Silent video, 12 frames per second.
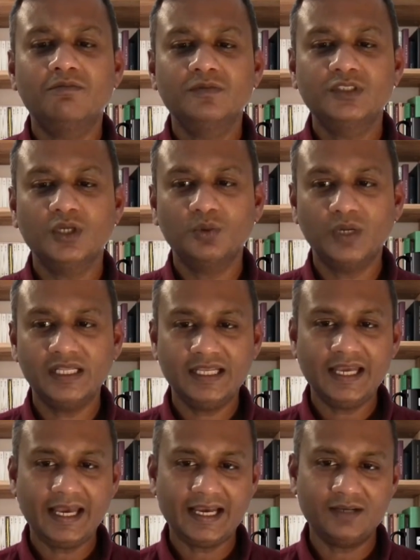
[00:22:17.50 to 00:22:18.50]
So what
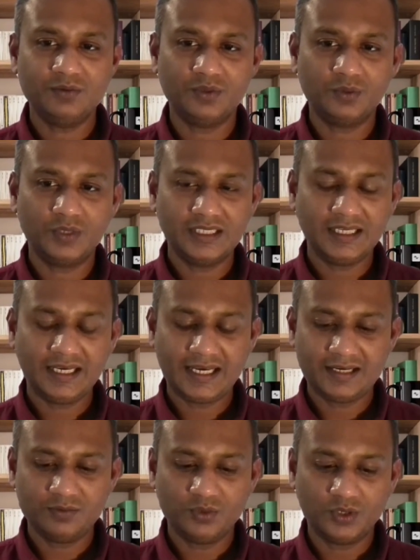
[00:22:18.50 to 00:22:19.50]
they had
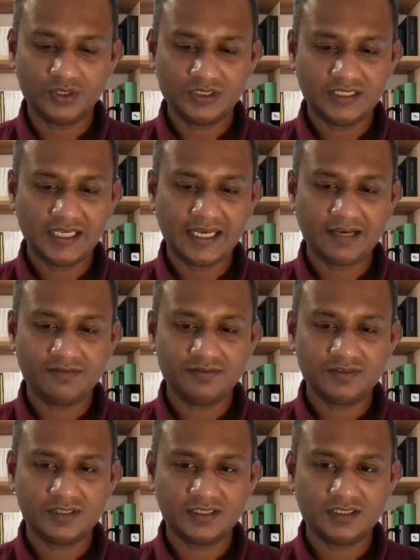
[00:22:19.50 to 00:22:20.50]
was they
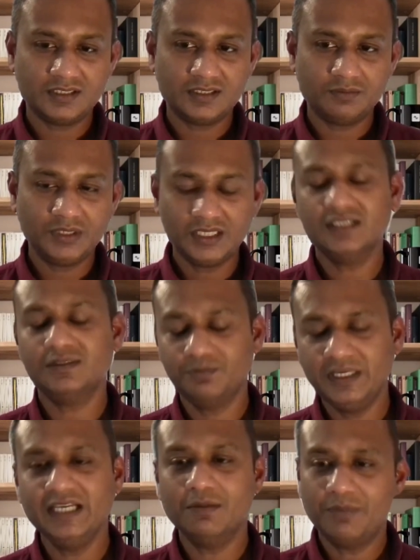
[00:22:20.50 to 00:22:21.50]
have, because
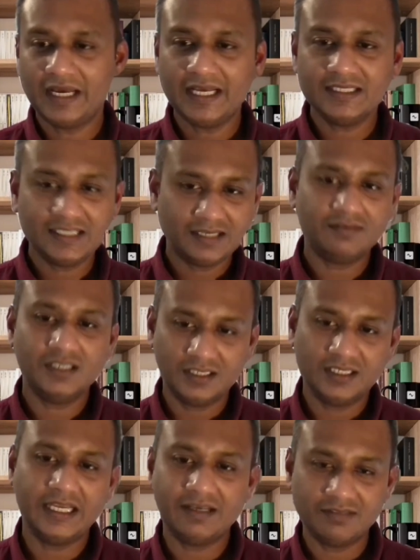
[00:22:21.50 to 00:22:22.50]
being a bank, they
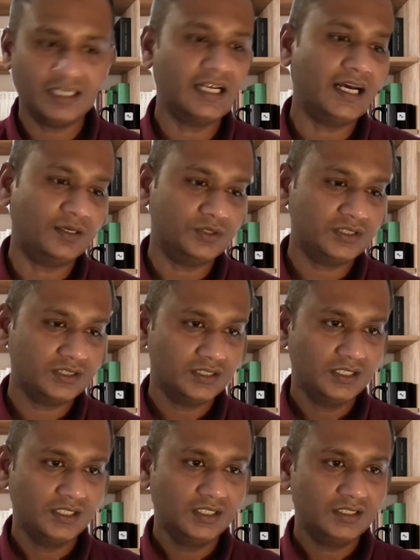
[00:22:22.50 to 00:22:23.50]
have accounts.
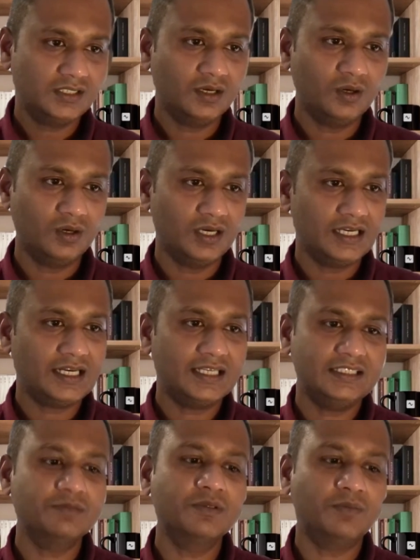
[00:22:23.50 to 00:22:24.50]
So a
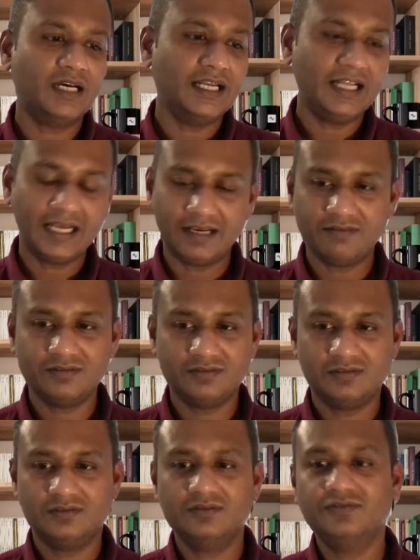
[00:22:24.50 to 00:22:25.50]
customer might have
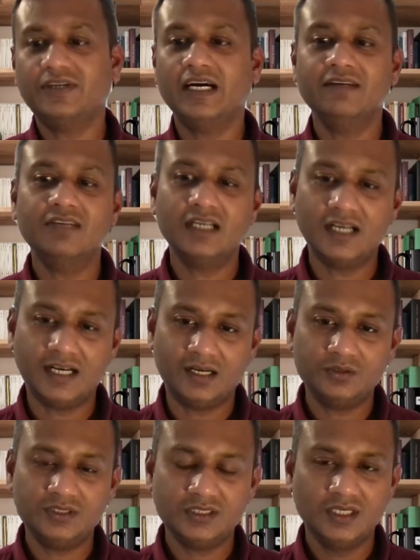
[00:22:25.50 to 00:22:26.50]
5
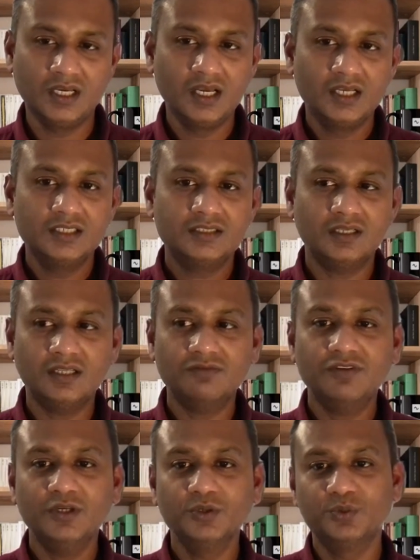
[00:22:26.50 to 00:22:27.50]
accounts. So the
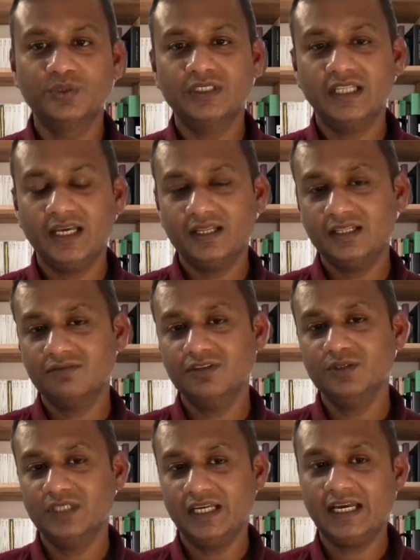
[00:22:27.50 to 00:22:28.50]
view
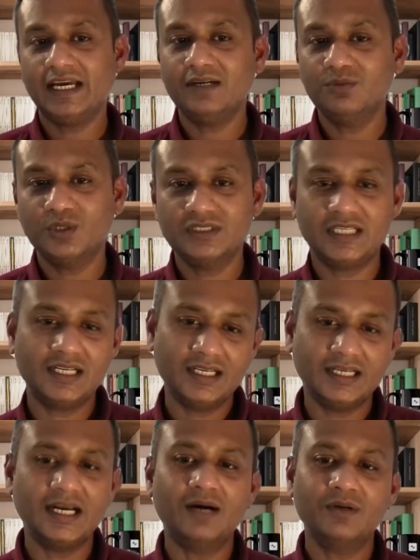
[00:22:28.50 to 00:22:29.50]
they had was at
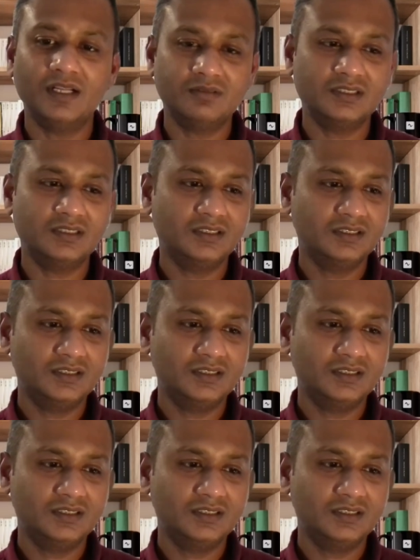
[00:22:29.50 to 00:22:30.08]
account level.